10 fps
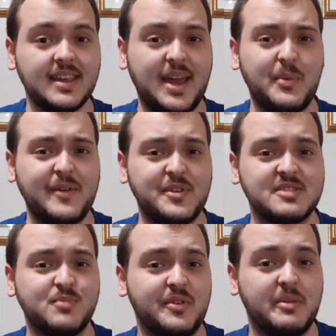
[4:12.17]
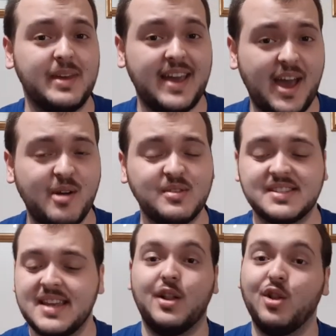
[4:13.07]
Can't wait for this movie to be
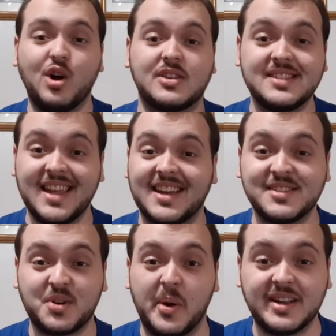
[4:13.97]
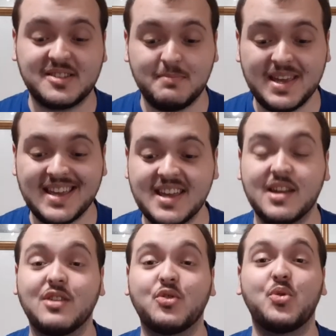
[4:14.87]
out. It looks like it's going to
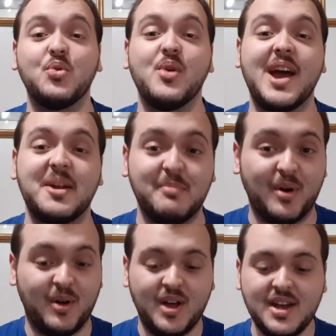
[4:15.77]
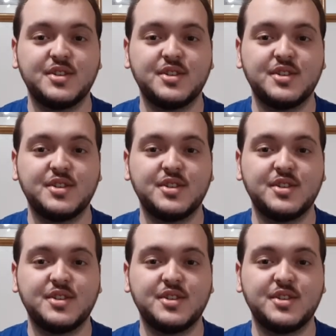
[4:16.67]
be incredible.